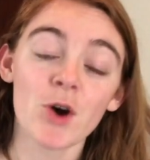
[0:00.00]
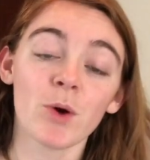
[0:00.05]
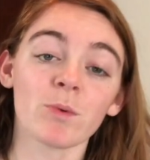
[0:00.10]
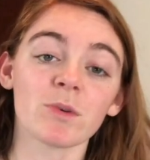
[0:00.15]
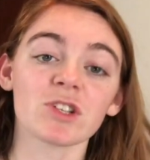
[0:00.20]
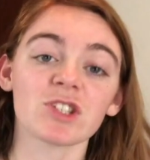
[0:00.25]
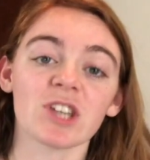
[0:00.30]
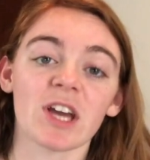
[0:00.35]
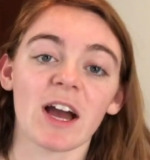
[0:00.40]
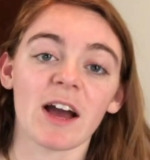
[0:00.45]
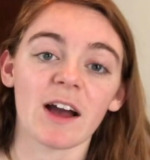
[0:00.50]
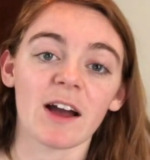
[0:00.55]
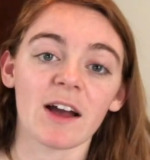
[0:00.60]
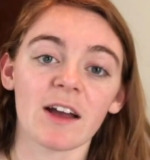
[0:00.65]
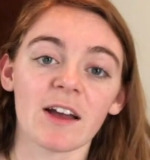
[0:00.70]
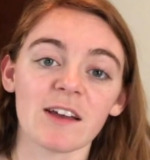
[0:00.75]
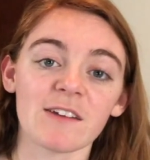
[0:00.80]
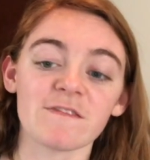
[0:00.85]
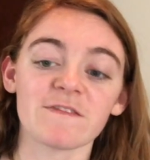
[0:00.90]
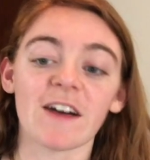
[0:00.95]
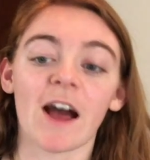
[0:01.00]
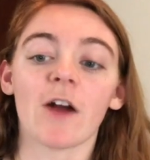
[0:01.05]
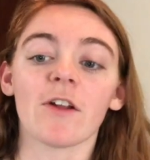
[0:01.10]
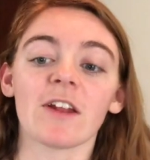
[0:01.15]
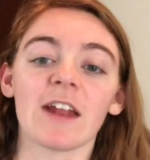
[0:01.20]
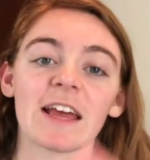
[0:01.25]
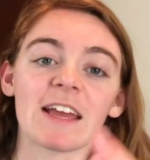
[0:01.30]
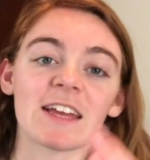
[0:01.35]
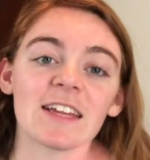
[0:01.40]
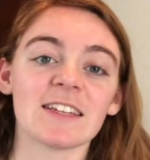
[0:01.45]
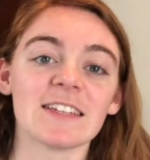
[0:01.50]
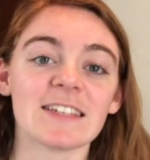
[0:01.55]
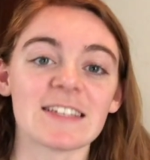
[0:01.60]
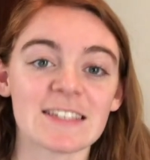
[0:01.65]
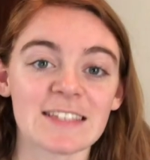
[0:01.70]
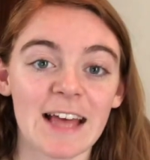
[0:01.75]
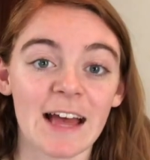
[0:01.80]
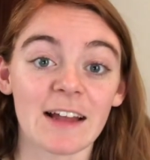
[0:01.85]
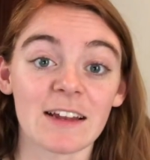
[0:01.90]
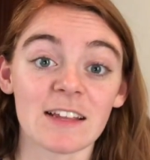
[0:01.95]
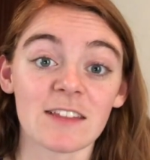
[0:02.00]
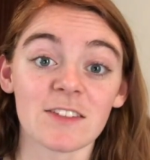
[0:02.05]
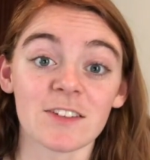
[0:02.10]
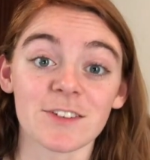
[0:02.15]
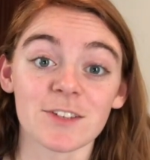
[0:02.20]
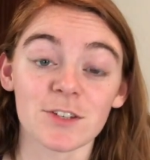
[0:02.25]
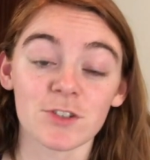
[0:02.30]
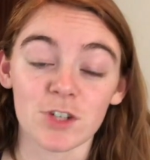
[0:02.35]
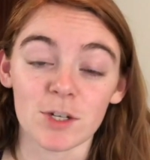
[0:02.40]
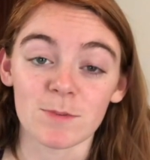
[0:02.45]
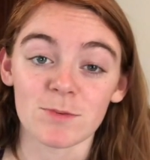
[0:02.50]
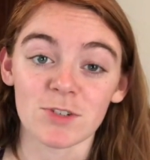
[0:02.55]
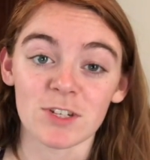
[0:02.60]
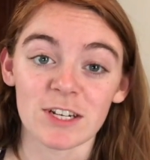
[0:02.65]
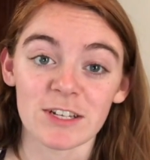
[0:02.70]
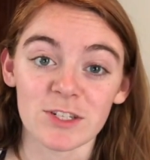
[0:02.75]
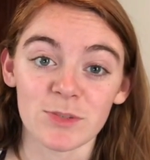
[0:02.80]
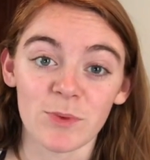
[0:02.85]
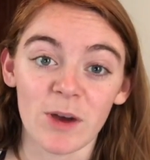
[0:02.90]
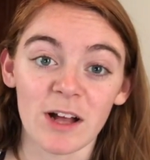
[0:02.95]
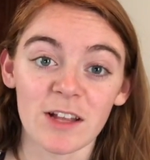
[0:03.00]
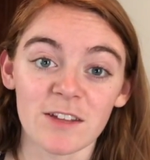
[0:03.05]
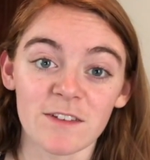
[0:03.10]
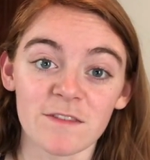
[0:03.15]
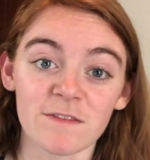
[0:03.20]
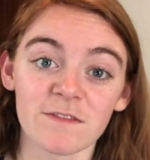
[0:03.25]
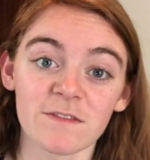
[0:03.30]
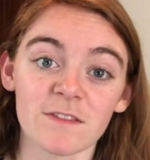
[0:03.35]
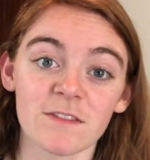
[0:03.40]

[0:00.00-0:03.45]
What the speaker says: which I found, and I can list that in the description as well, of